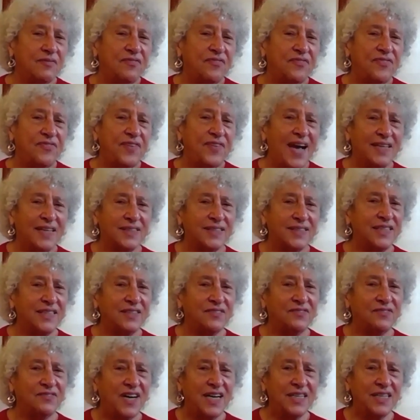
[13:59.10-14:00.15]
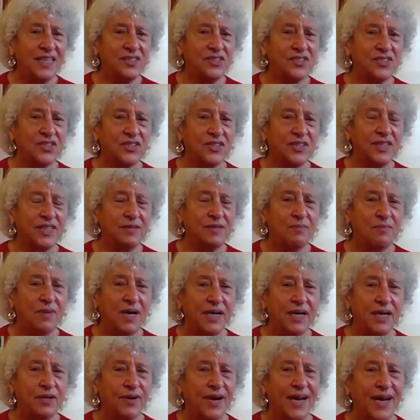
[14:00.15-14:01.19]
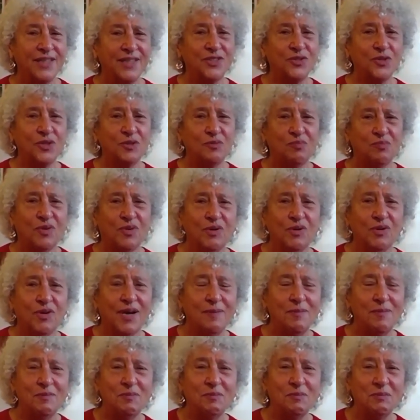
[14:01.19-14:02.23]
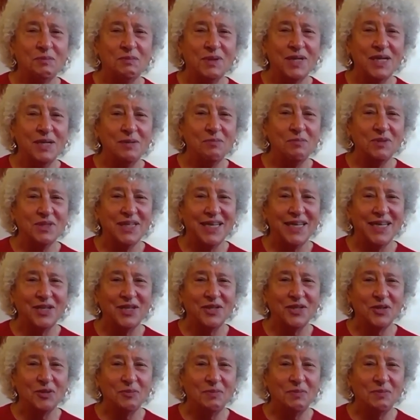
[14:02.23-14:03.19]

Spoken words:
faculty advisor in my graduate program in molecular